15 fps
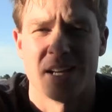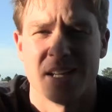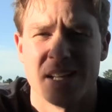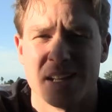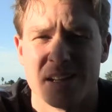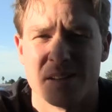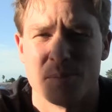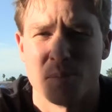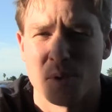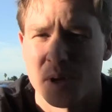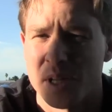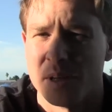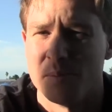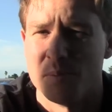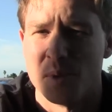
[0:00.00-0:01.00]
needed a
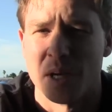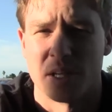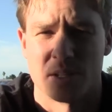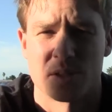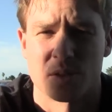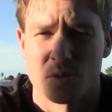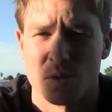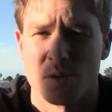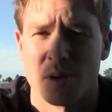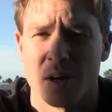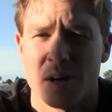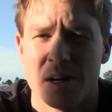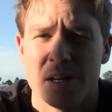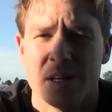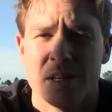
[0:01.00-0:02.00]
pretty big
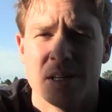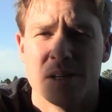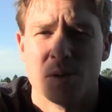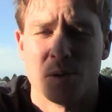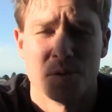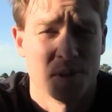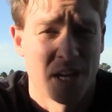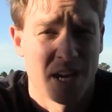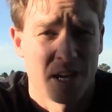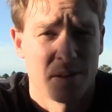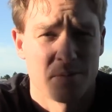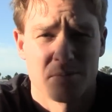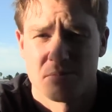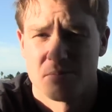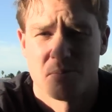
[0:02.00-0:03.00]
score. Well, Nat
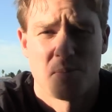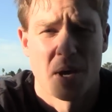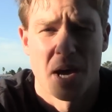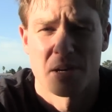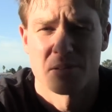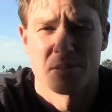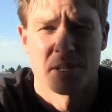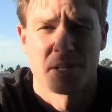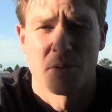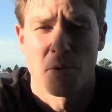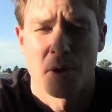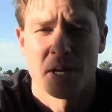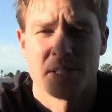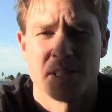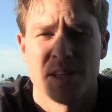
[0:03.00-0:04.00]
paddled like
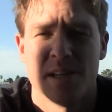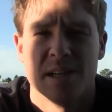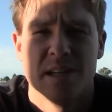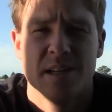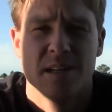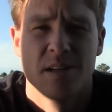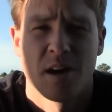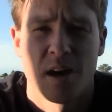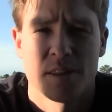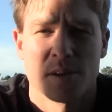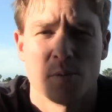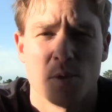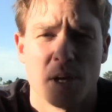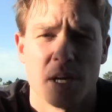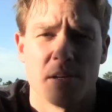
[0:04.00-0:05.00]
crazy, caught
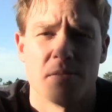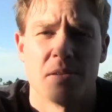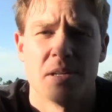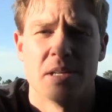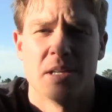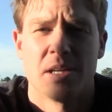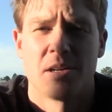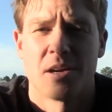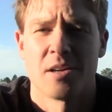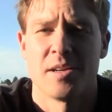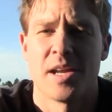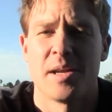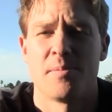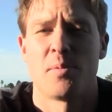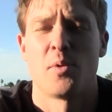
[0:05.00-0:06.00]
the wave, got an
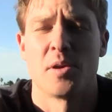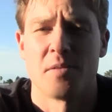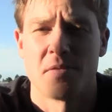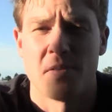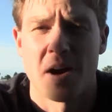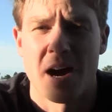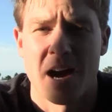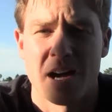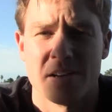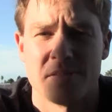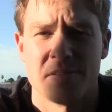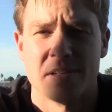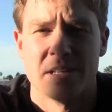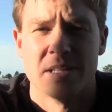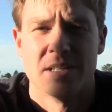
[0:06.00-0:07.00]

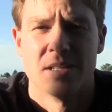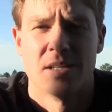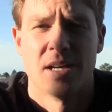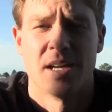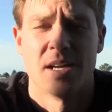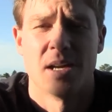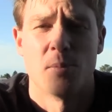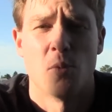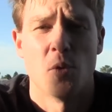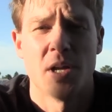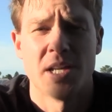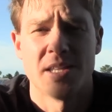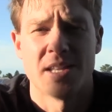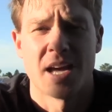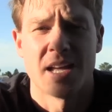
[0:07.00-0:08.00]
8.5, ended up
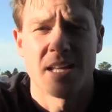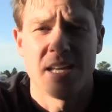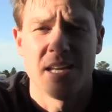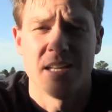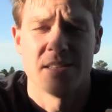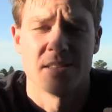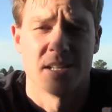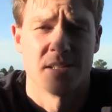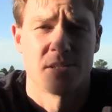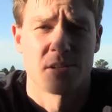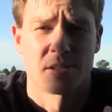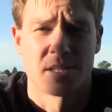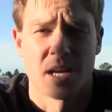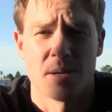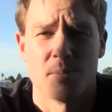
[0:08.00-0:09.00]
winning that heat, and then
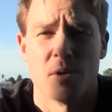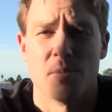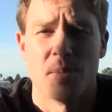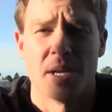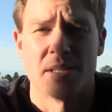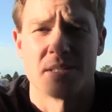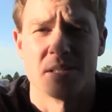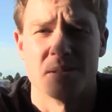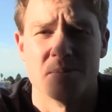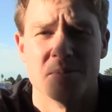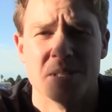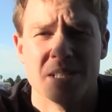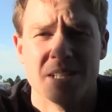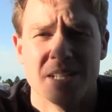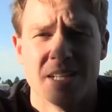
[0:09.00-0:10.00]
took that momentum
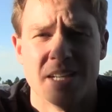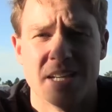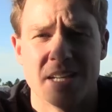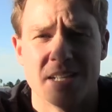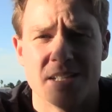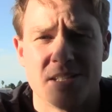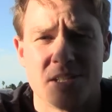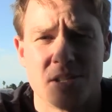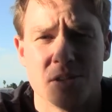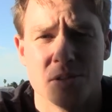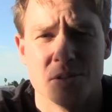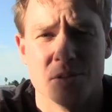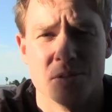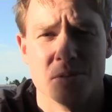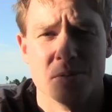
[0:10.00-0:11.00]

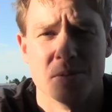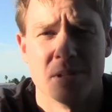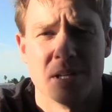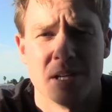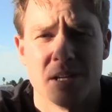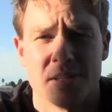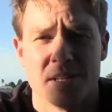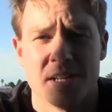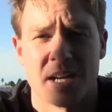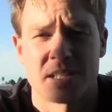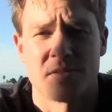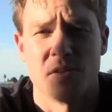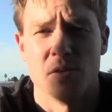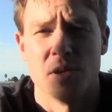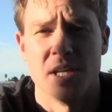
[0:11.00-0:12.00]
into the
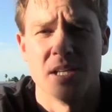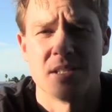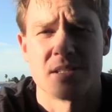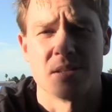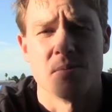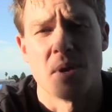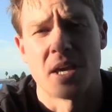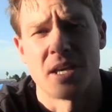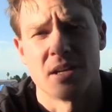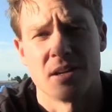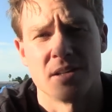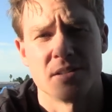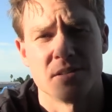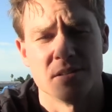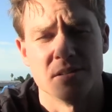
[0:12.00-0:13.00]
next few heats to make it
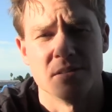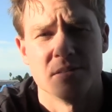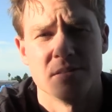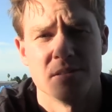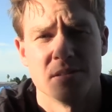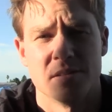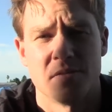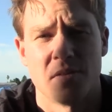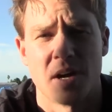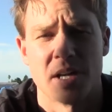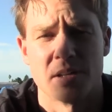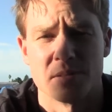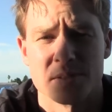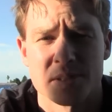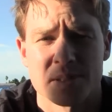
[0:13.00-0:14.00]
onto the
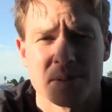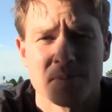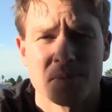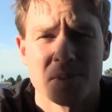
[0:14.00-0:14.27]
finals.